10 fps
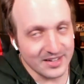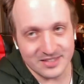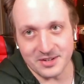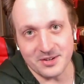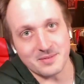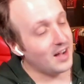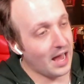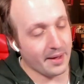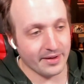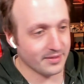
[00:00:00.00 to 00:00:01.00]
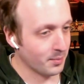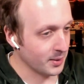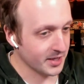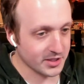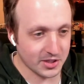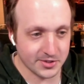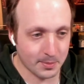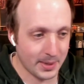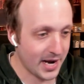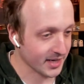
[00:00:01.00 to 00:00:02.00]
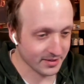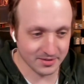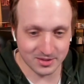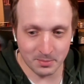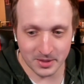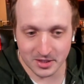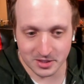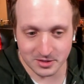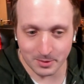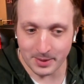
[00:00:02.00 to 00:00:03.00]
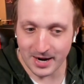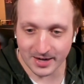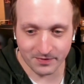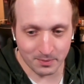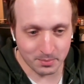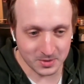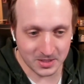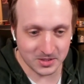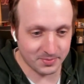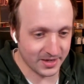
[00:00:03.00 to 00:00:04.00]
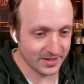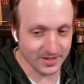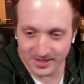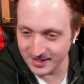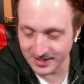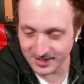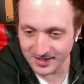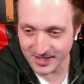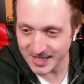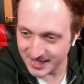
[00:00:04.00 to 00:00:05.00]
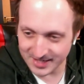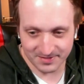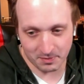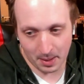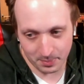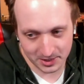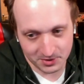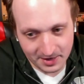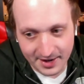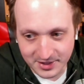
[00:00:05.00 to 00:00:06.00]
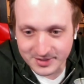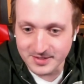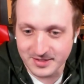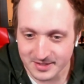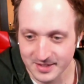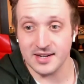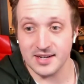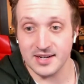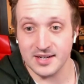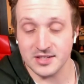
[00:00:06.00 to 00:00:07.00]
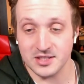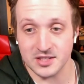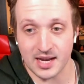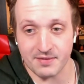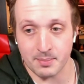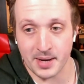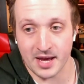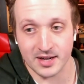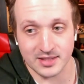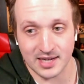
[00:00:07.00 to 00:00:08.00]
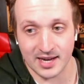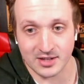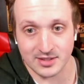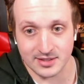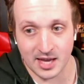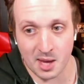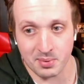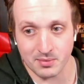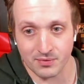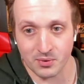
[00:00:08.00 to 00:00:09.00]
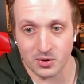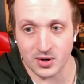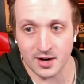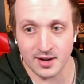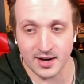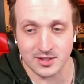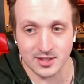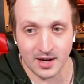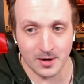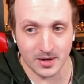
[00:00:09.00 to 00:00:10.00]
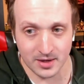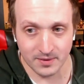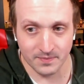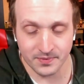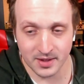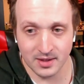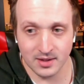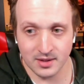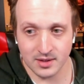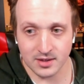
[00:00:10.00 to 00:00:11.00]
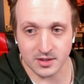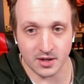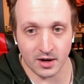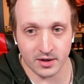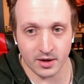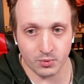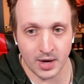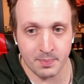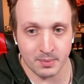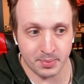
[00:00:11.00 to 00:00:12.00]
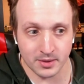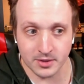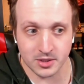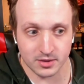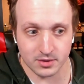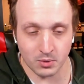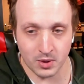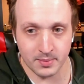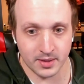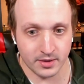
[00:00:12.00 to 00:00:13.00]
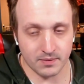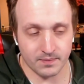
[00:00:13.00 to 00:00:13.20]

dude. I the predictions are back. The predictions are back from Bleach, man. For my Bleach reactions. She's having a panic attack because this has happened before, right? And it's scary because they're gonna rip and pillage the women.